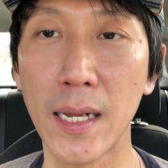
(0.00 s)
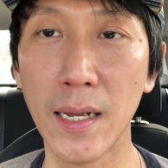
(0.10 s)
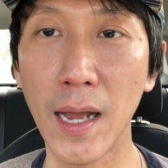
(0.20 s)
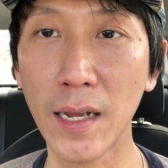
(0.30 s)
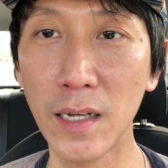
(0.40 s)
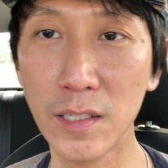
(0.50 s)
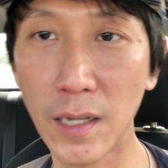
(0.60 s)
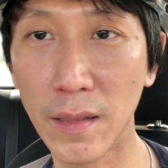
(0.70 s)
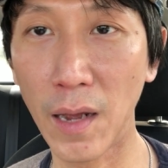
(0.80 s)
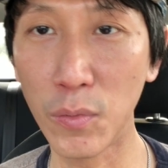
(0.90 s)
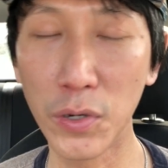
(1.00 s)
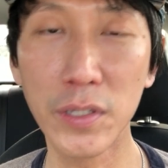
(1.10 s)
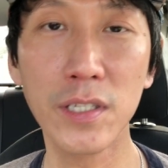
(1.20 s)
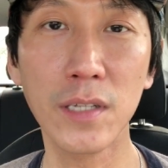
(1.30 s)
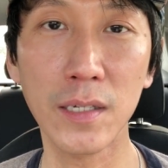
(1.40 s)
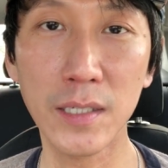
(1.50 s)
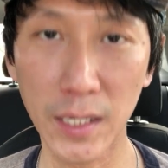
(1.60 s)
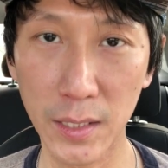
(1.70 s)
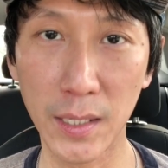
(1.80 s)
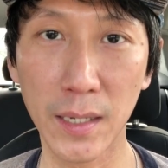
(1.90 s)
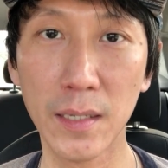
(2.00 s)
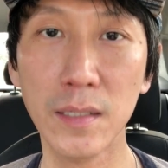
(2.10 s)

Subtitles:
I can't say that word. Statistic.